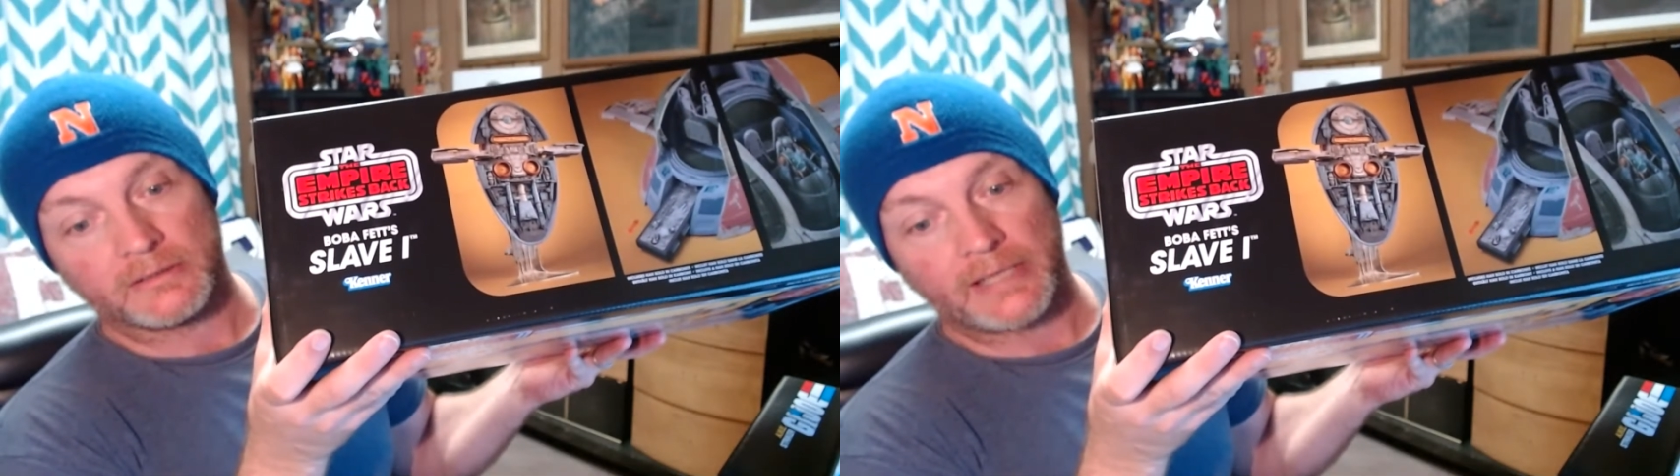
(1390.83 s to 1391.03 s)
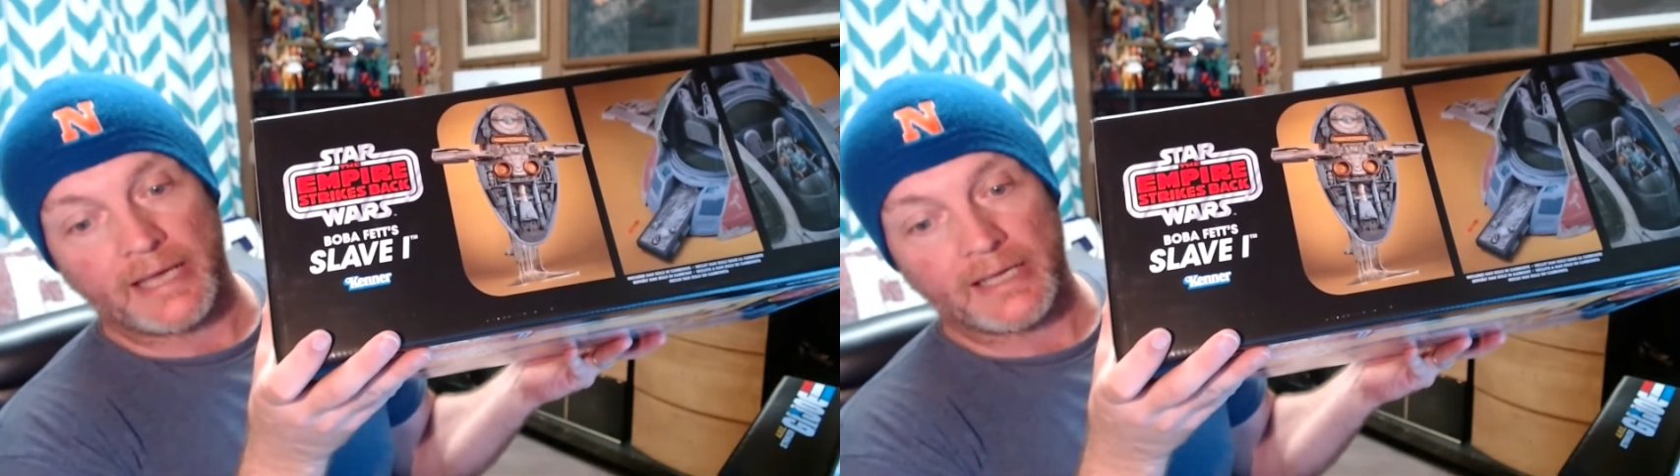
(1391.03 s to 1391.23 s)

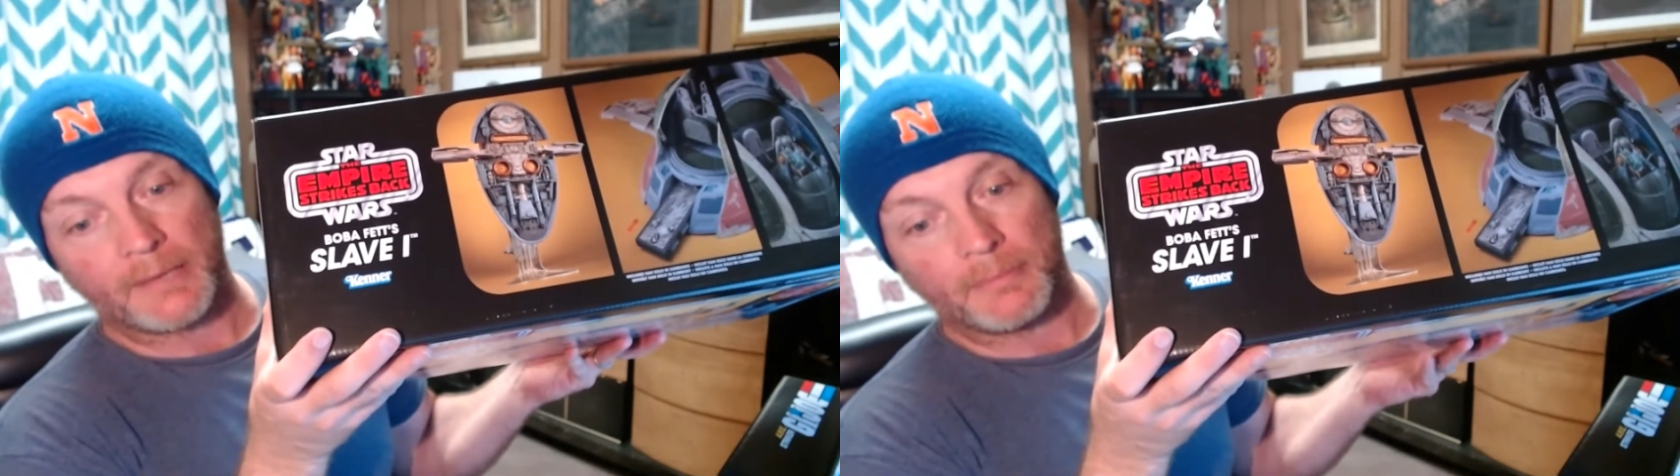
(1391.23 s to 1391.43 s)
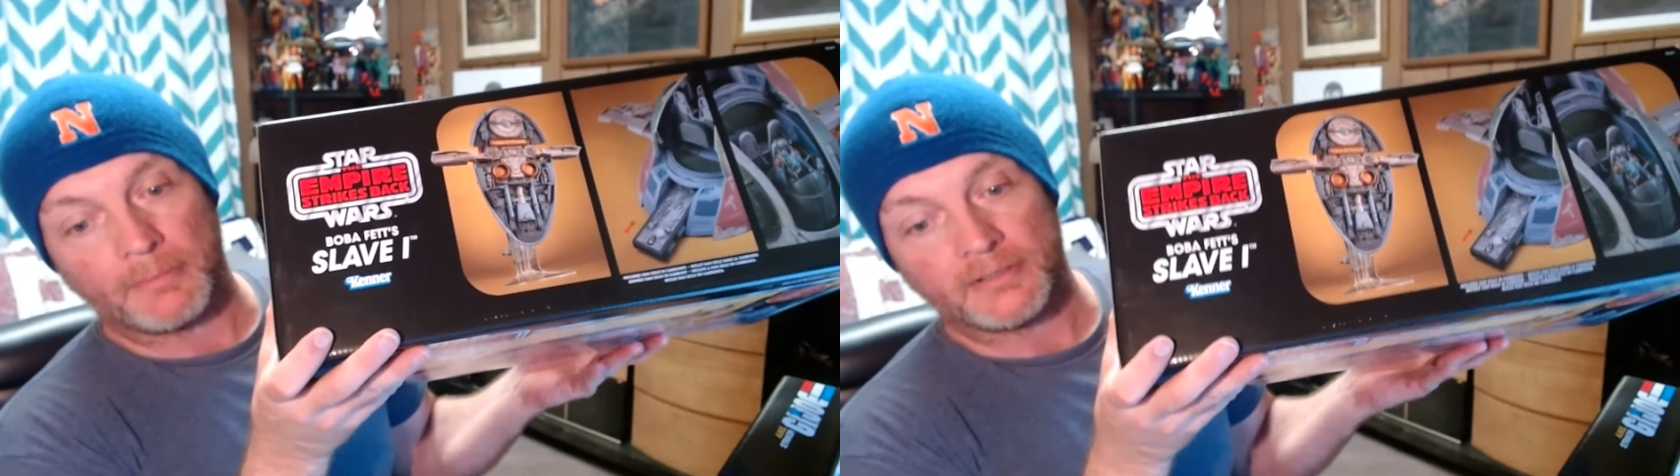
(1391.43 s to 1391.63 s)
take
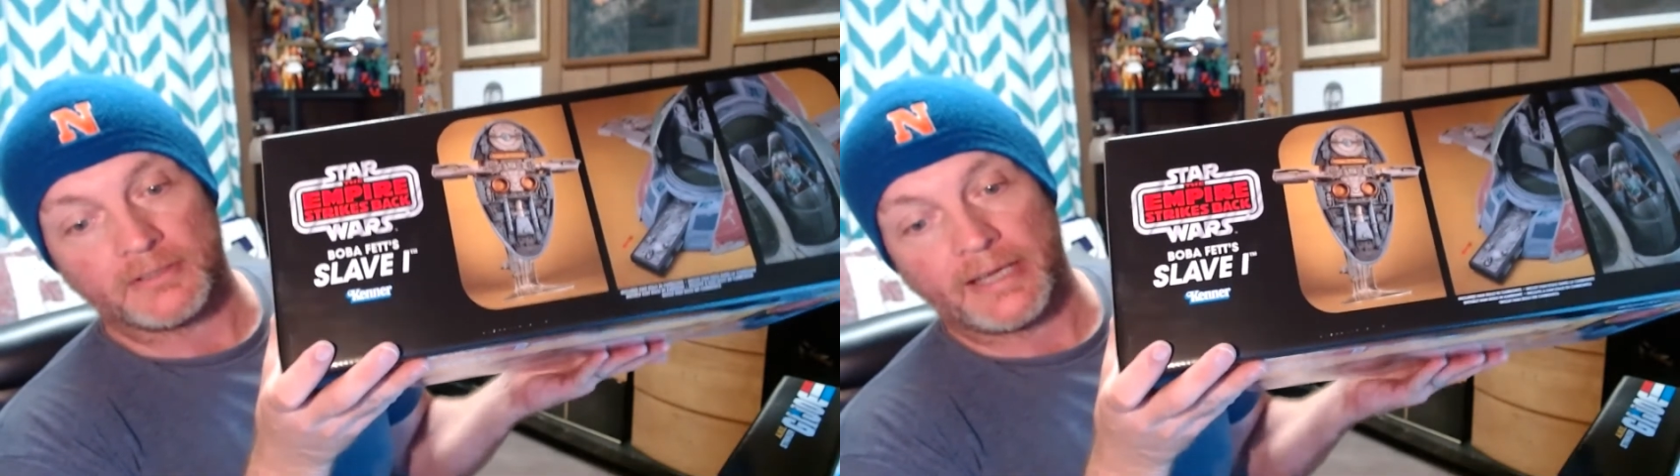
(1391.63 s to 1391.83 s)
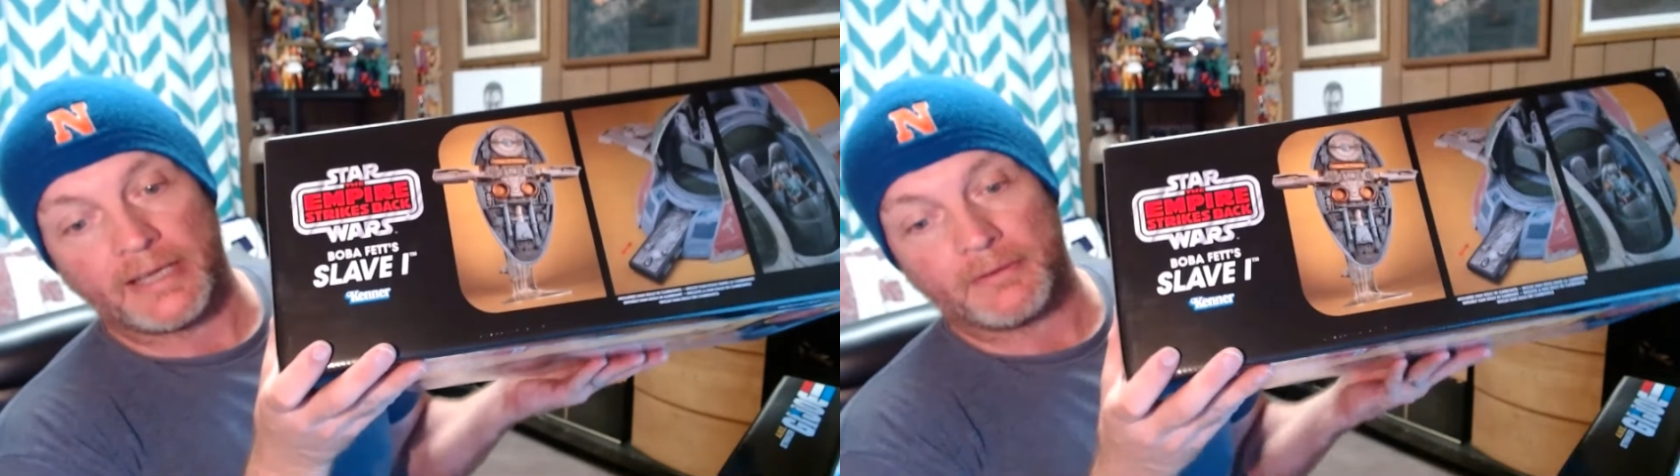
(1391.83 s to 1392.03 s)
up a bunch of
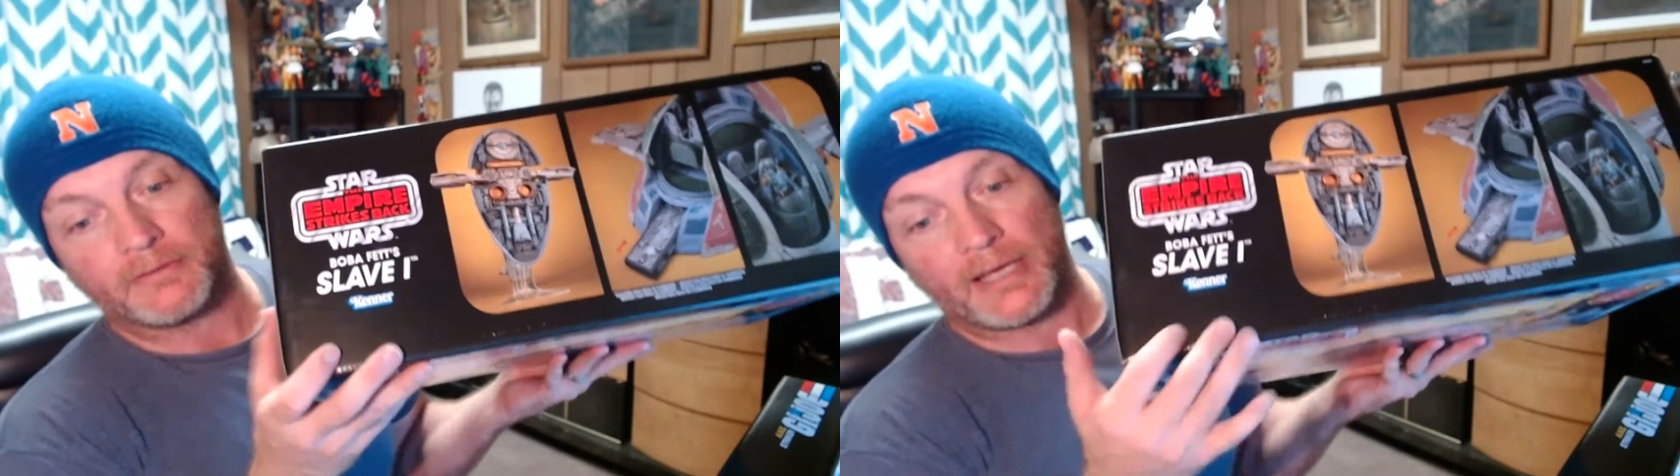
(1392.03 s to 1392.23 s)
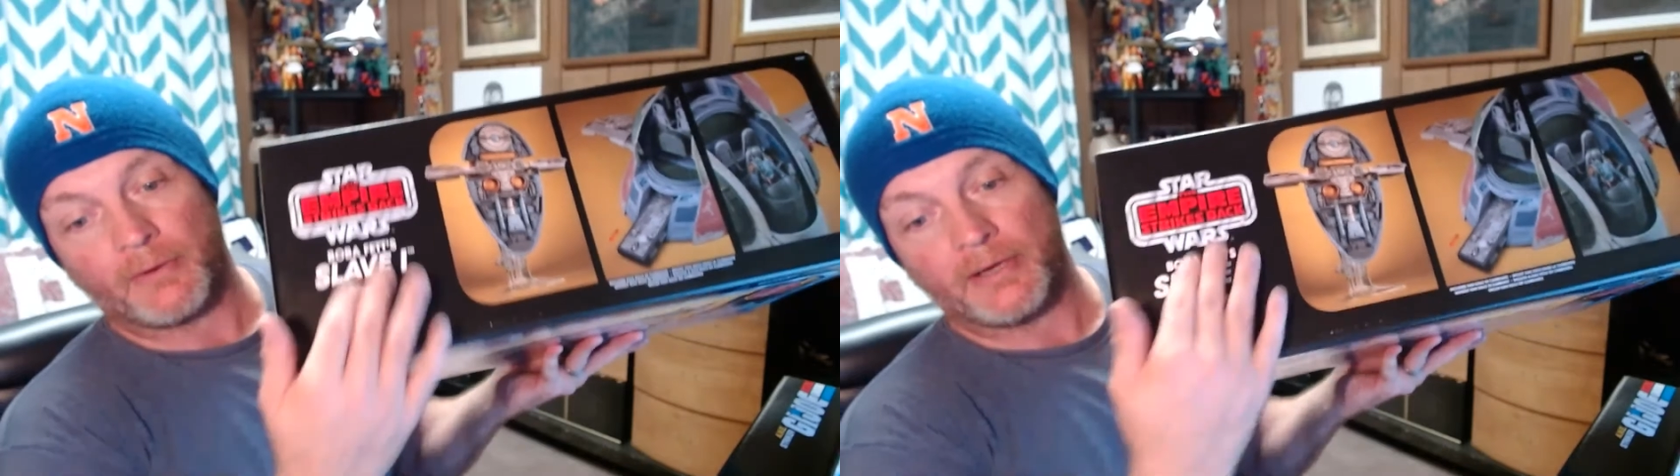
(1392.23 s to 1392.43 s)
land, because that